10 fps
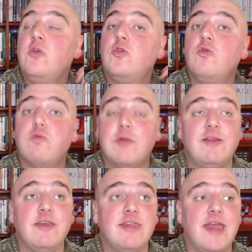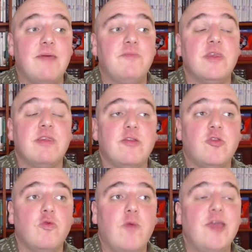really set up the
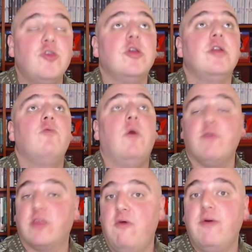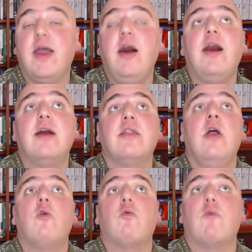situation, what was going on,
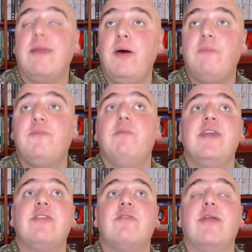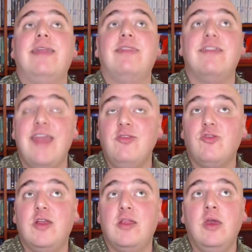ramp up the mystery and the
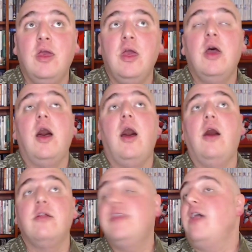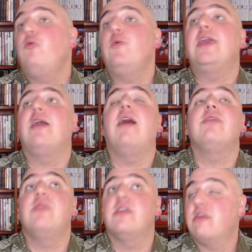tension until we got
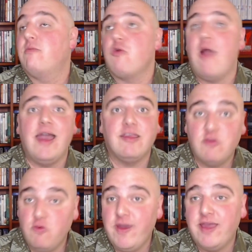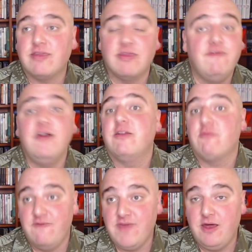the surprise twist, the villain
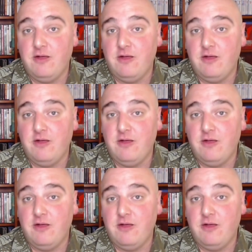reveal.